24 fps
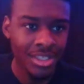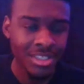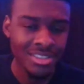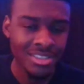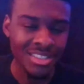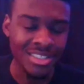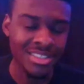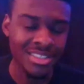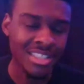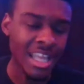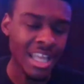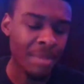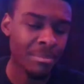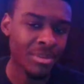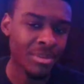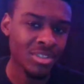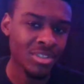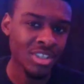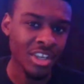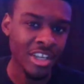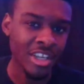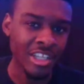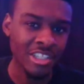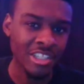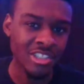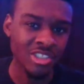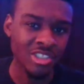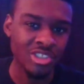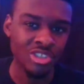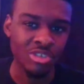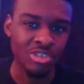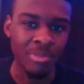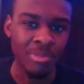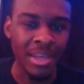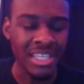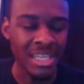Since that pertains
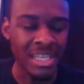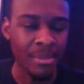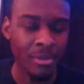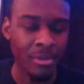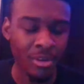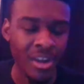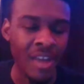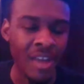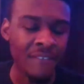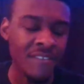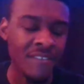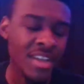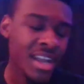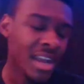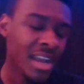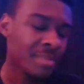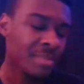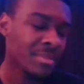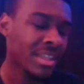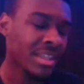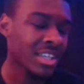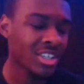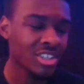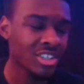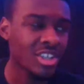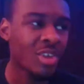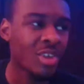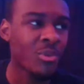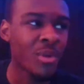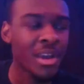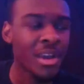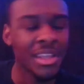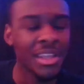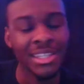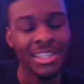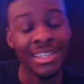to my demographic, I'm like, you know
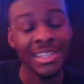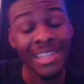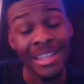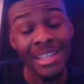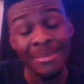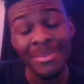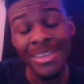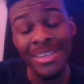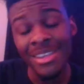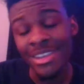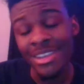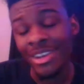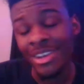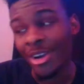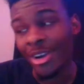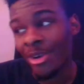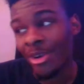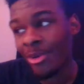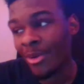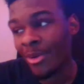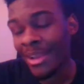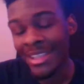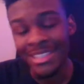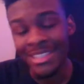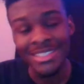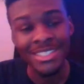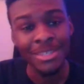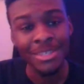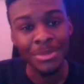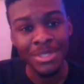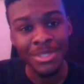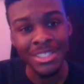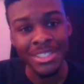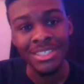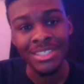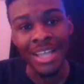what? Let me go and see
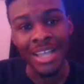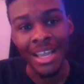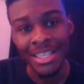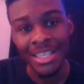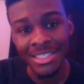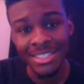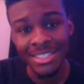what this guy